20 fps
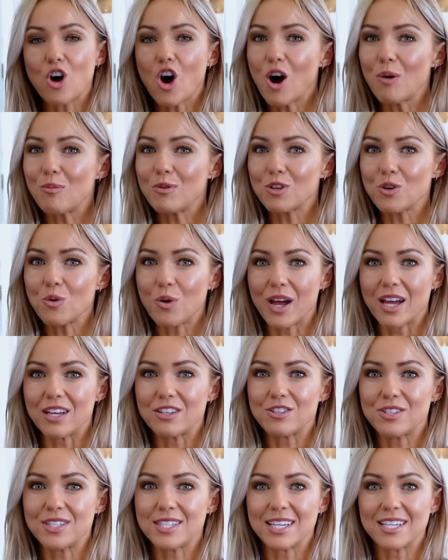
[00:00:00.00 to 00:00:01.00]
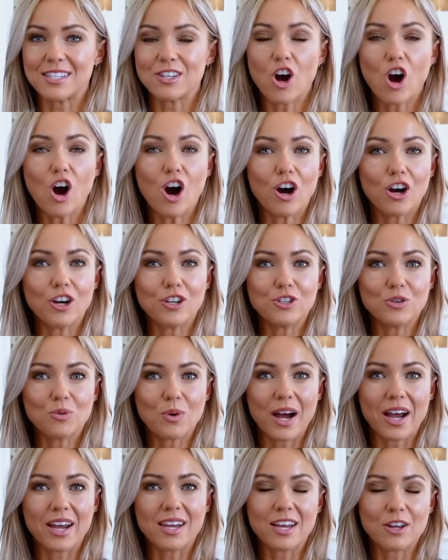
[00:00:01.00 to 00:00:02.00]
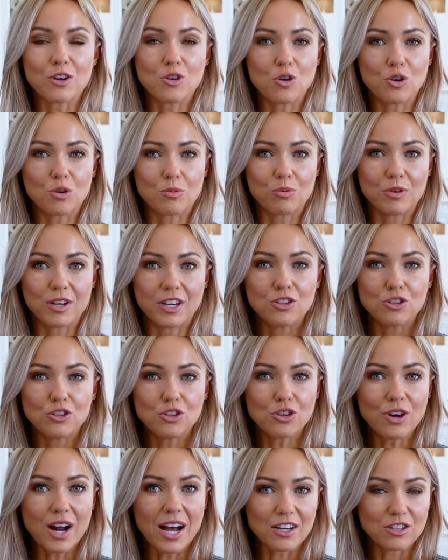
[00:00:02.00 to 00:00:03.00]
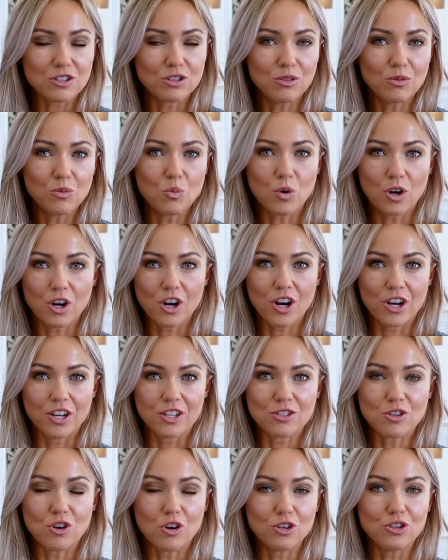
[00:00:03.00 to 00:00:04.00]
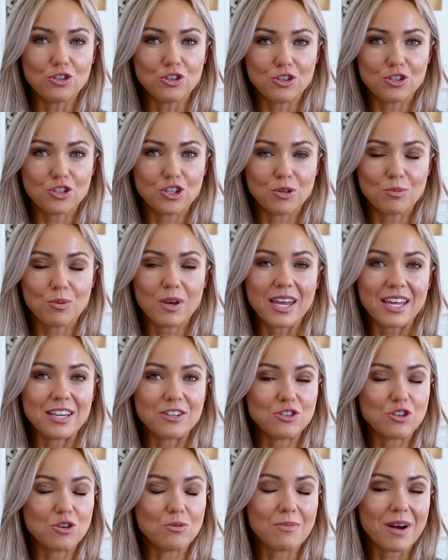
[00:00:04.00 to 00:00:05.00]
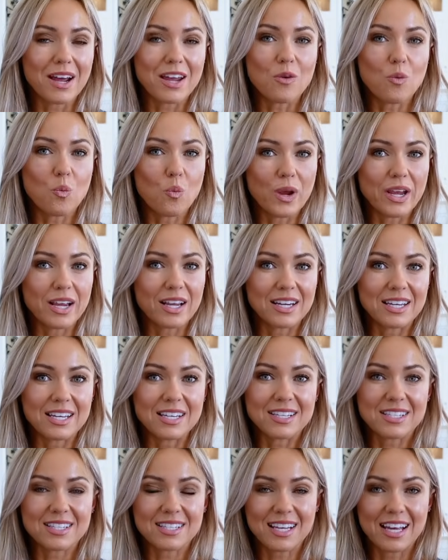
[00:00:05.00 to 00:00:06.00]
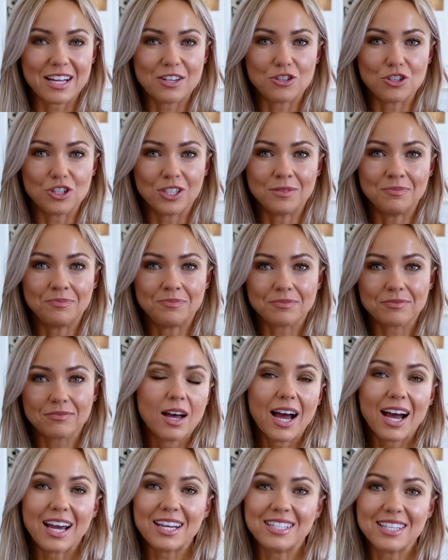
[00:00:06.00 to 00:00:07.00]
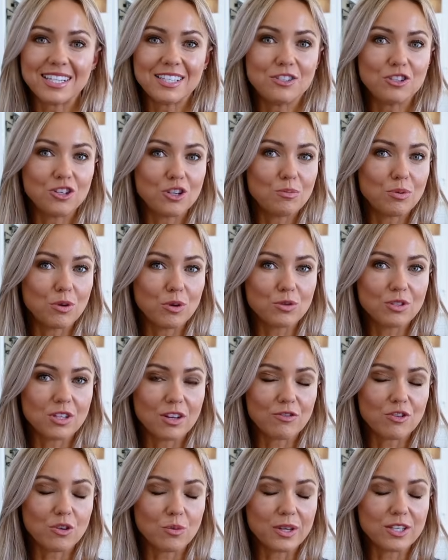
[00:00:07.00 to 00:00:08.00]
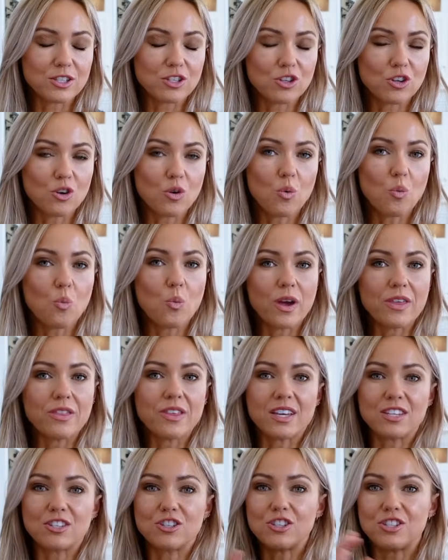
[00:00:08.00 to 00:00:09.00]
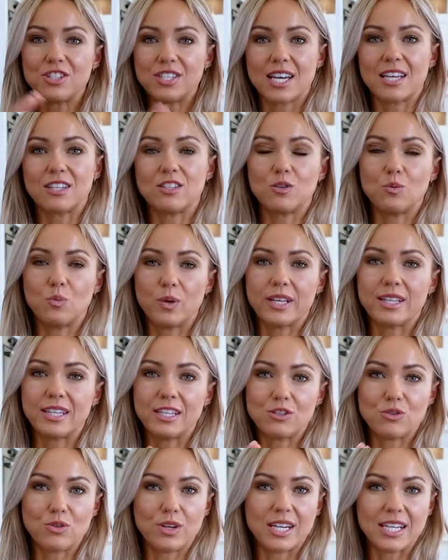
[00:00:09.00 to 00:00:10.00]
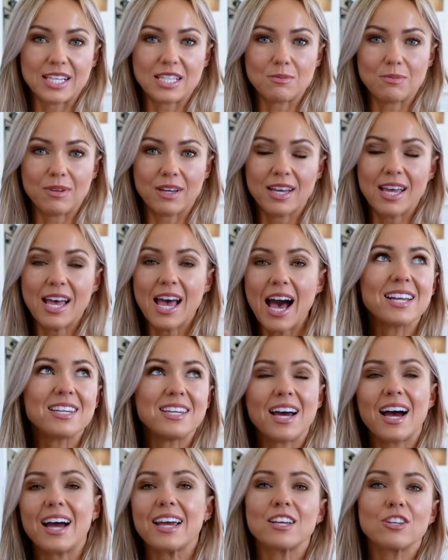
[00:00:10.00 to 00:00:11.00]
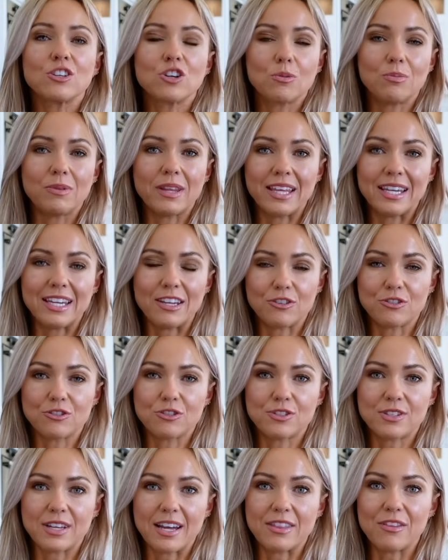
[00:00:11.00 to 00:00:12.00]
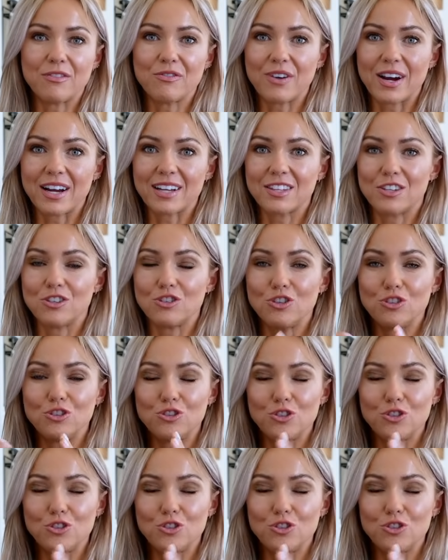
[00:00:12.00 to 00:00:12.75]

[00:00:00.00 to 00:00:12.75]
common questions is, how do I incorporate your actual workouts on YouTube into my weekly schedule? I did do a post a few weeks ago with a suggested weekly training split, and yet I can completely understand the fact that you